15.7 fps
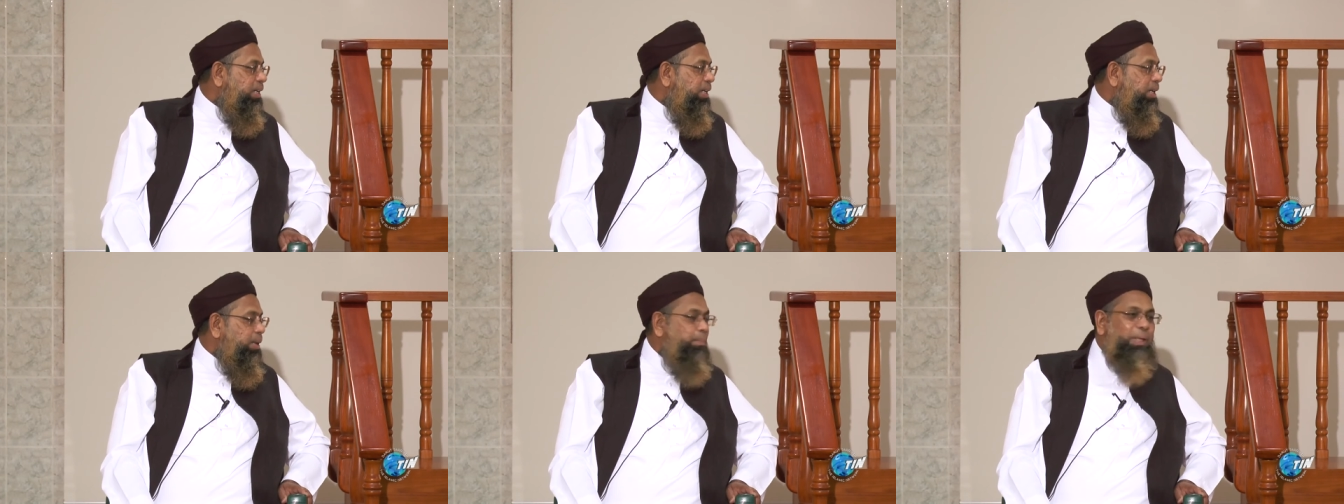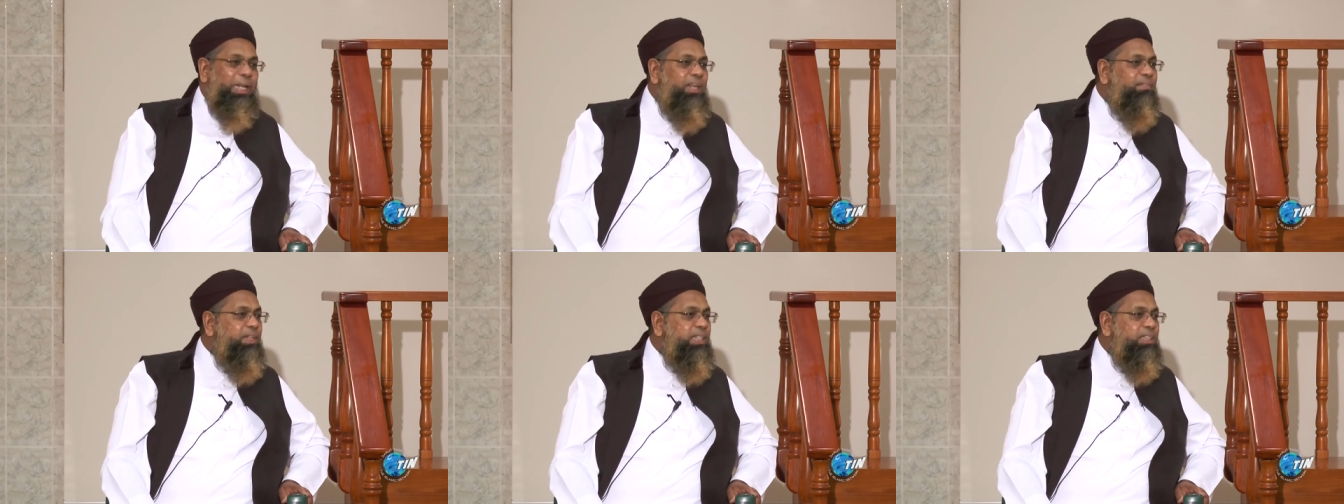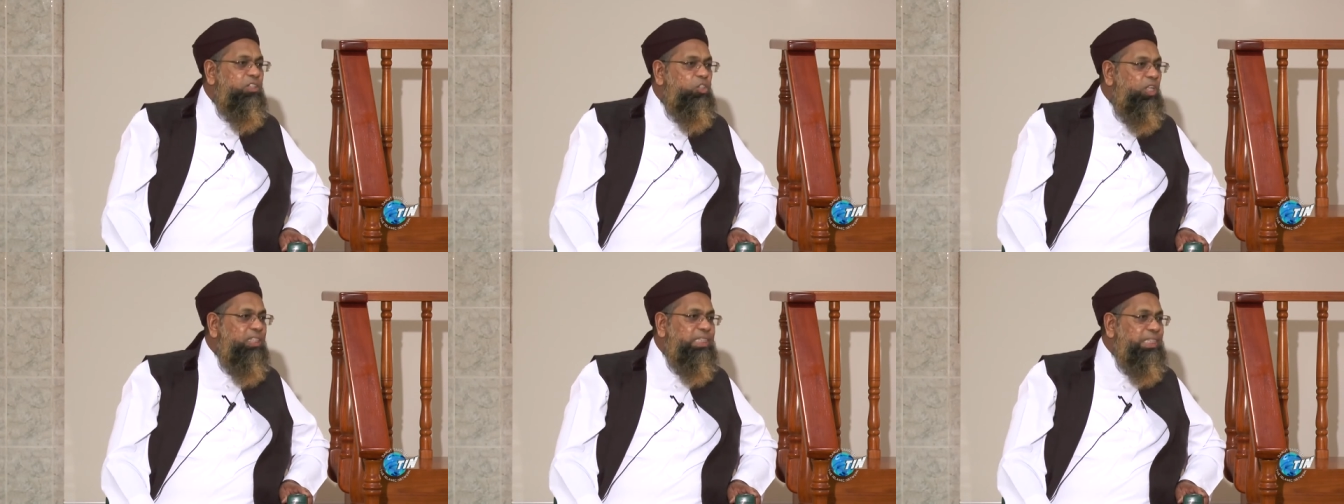A believer is
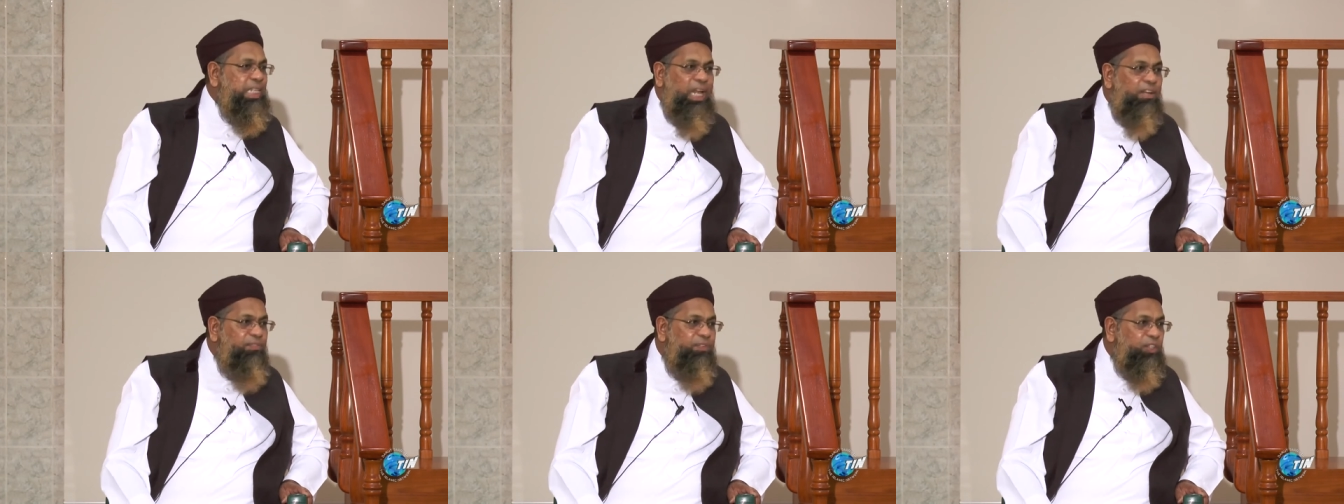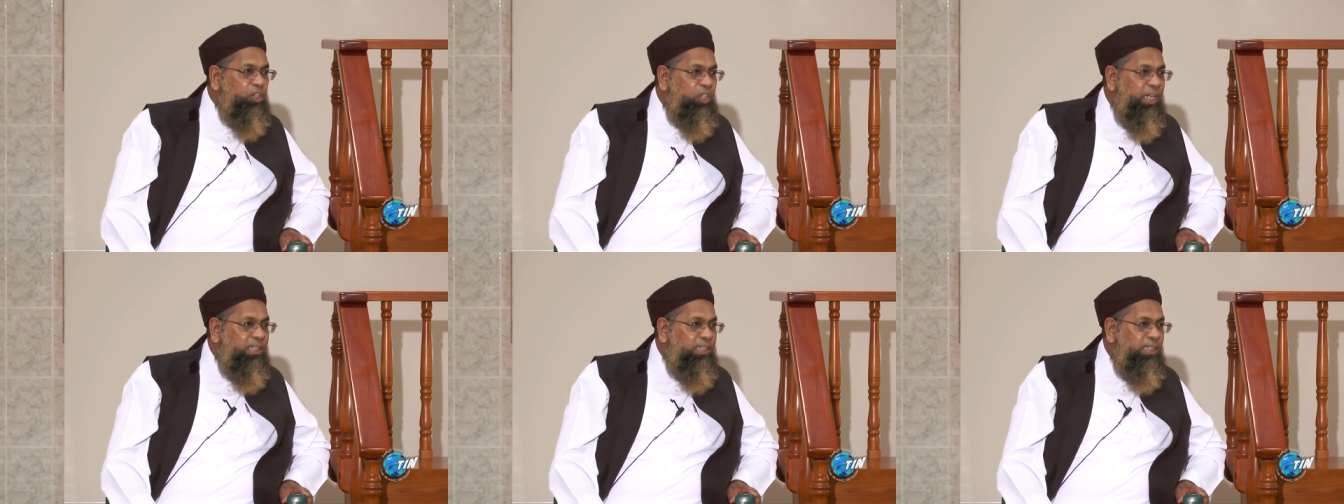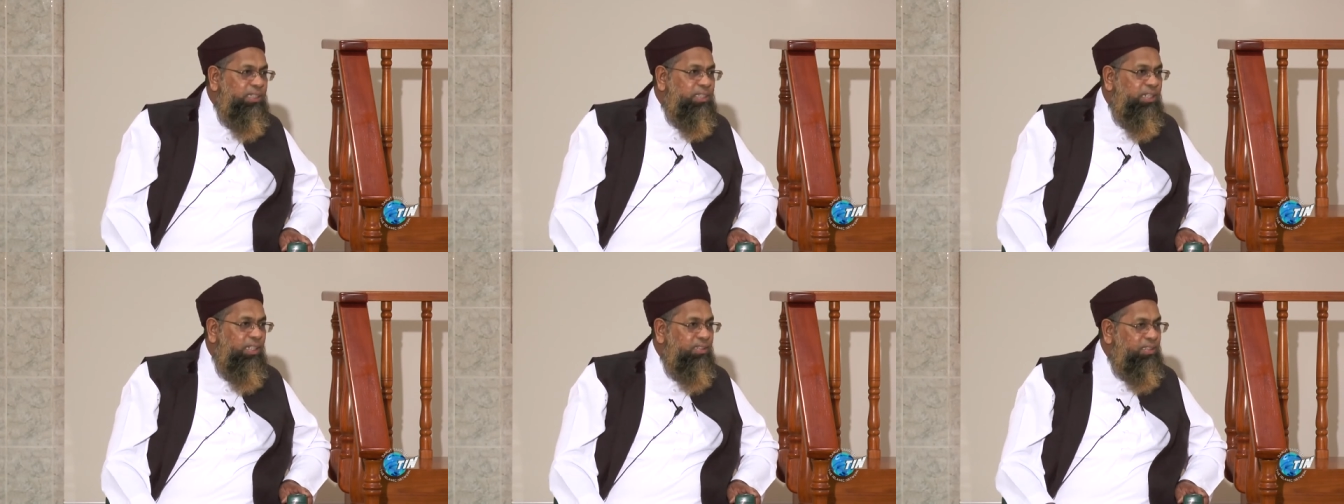not selfish that he
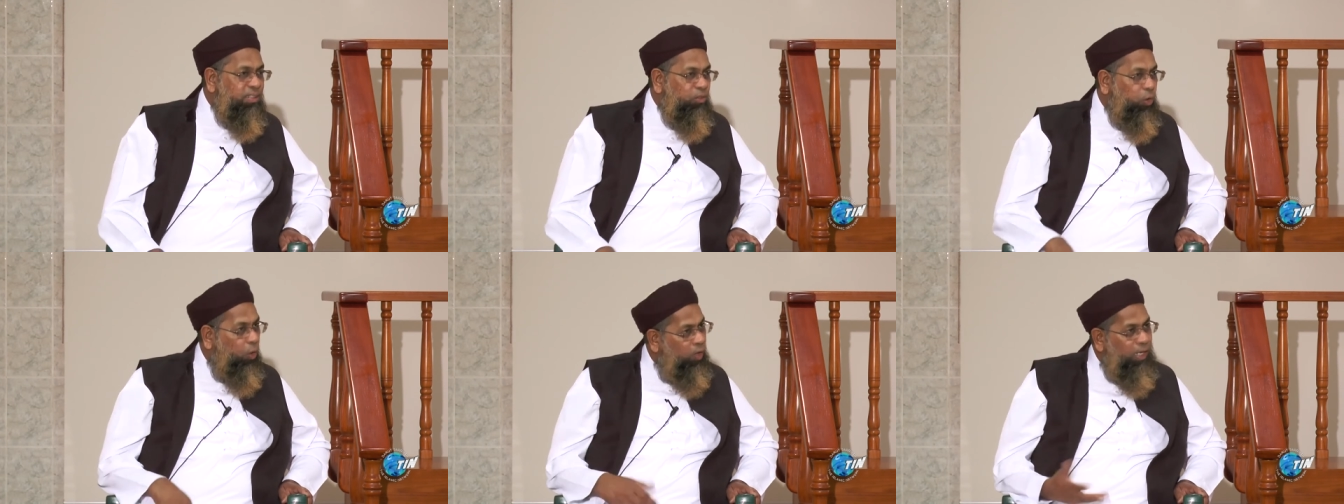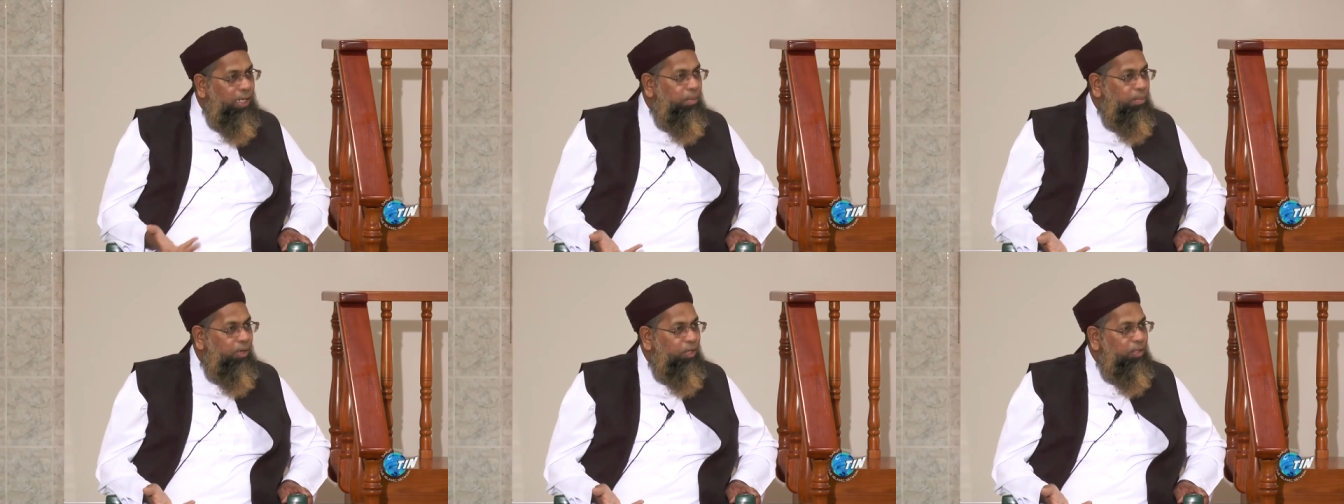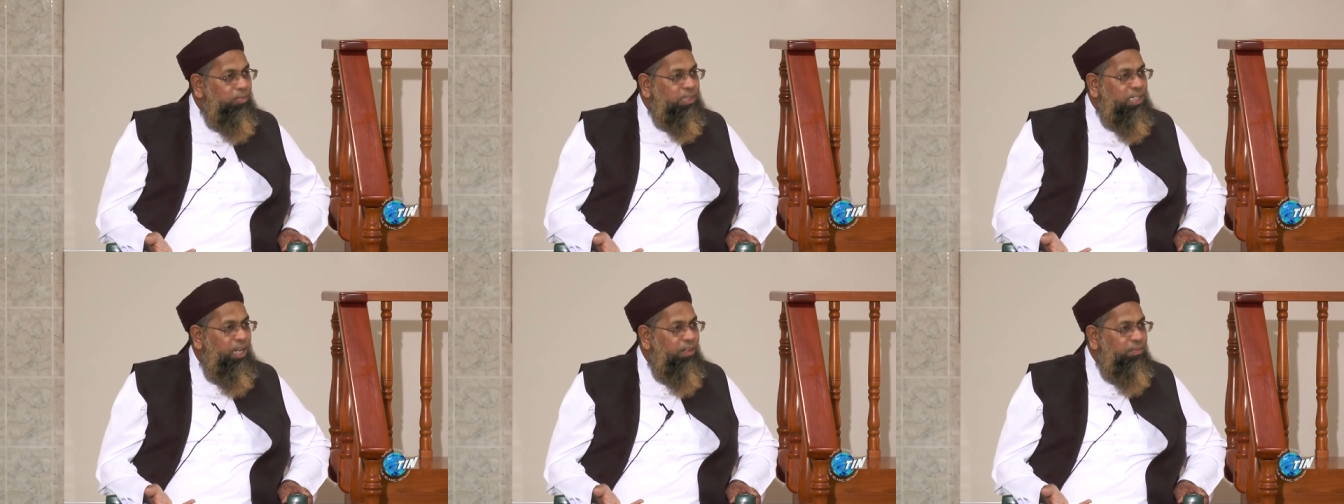is concerned only about
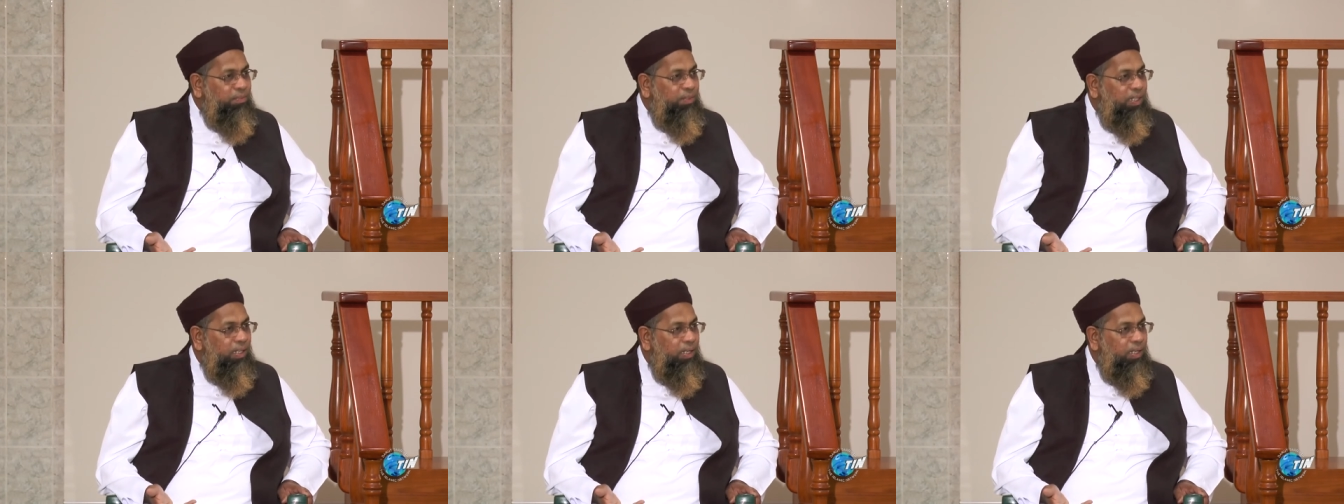himself,